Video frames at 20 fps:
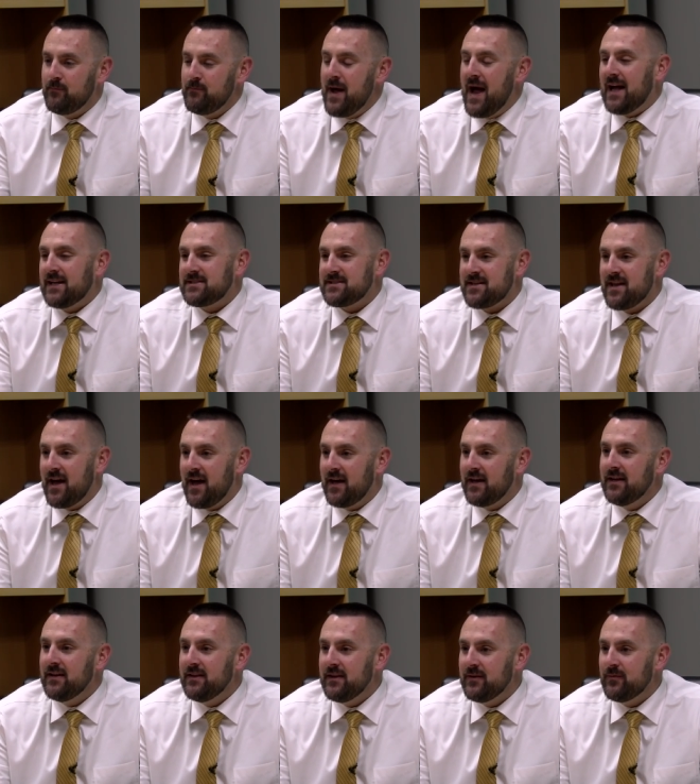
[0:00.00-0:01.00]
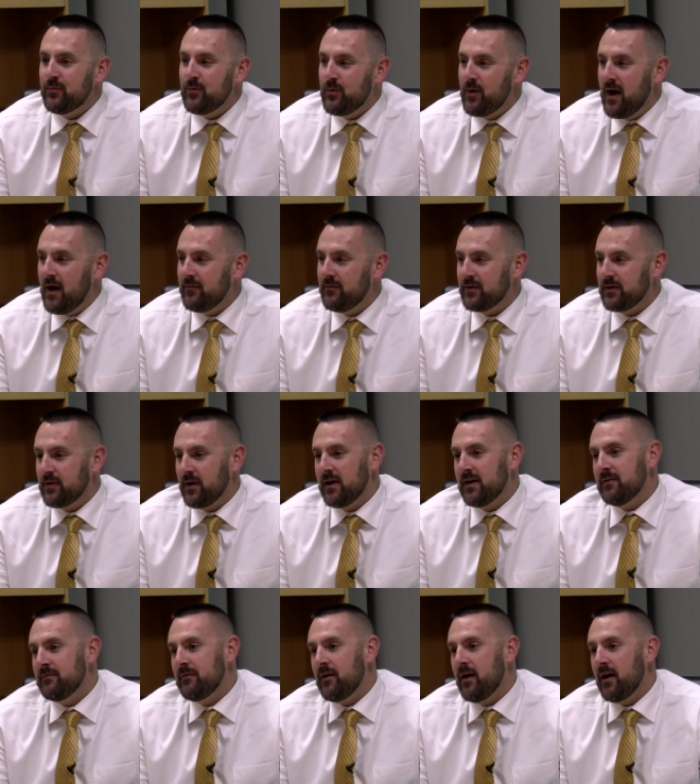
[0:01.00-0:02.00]
match that, and then we'll have a
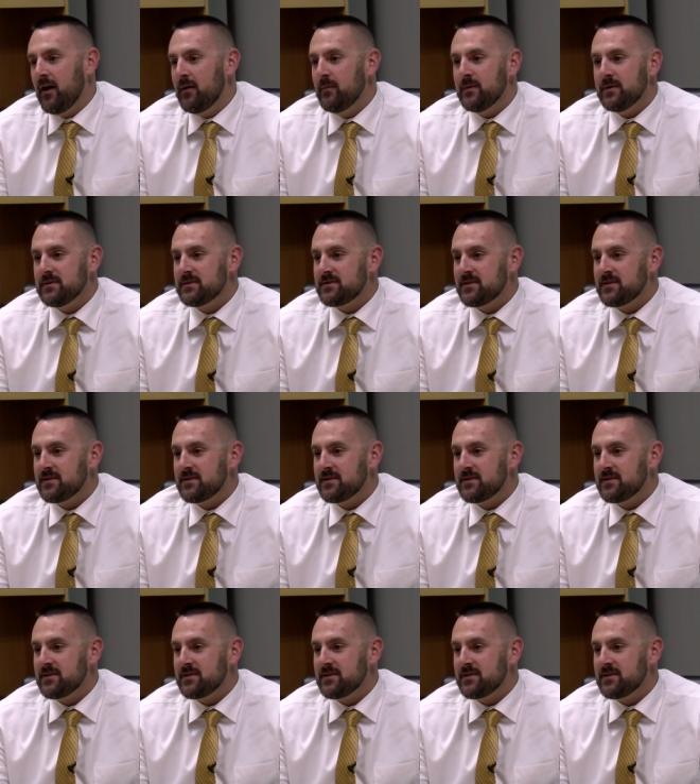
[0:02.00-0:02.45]
great environment.